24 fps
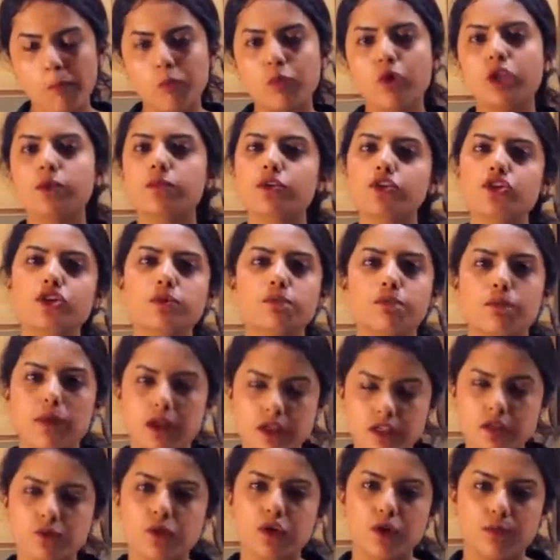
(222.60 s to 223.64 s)
Pretty much the
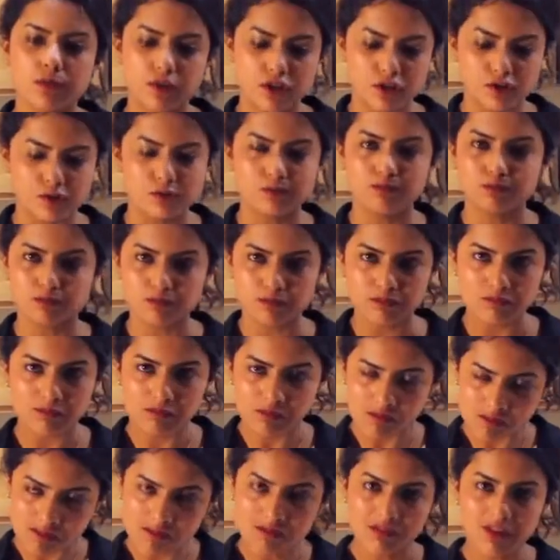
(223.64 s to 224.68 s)
best barbecue
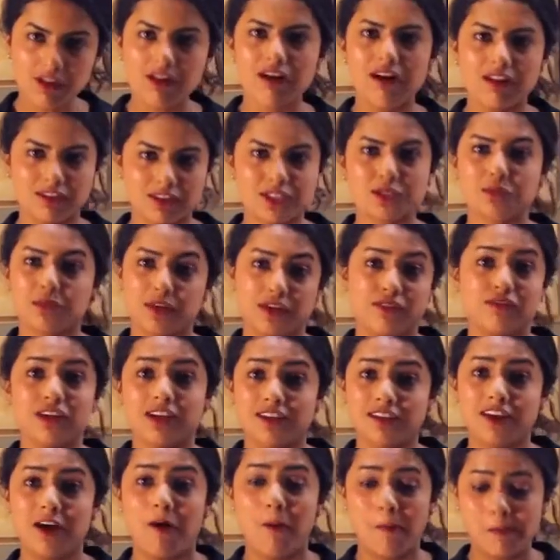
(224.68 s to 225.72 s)
on this plate
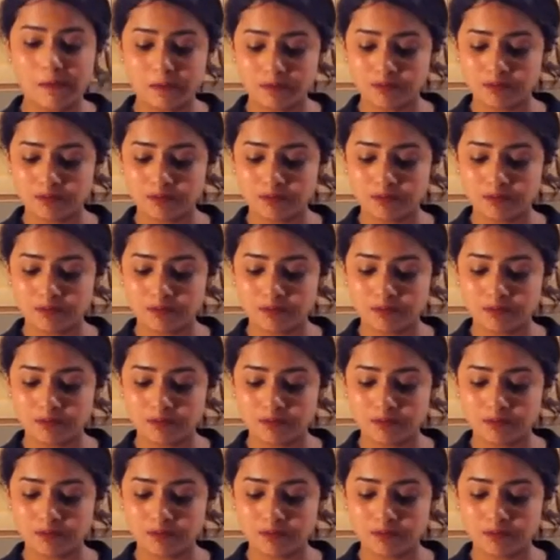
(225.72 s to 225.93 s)
right now.